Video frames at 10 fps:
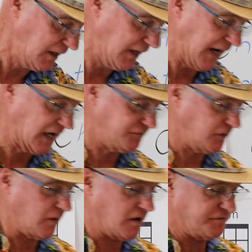And if you
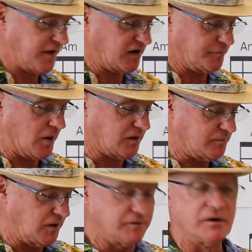are a fan of
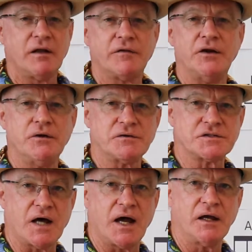Pokemon, then you can
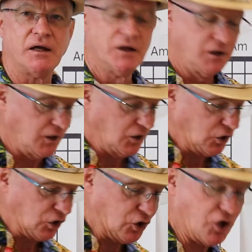say,
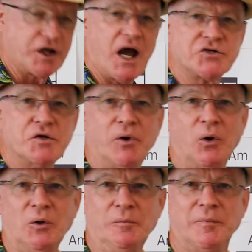gotta catch 'em
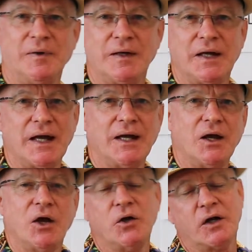all.
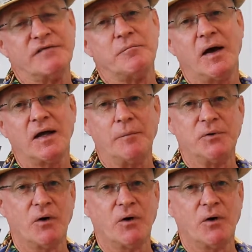You can even make up your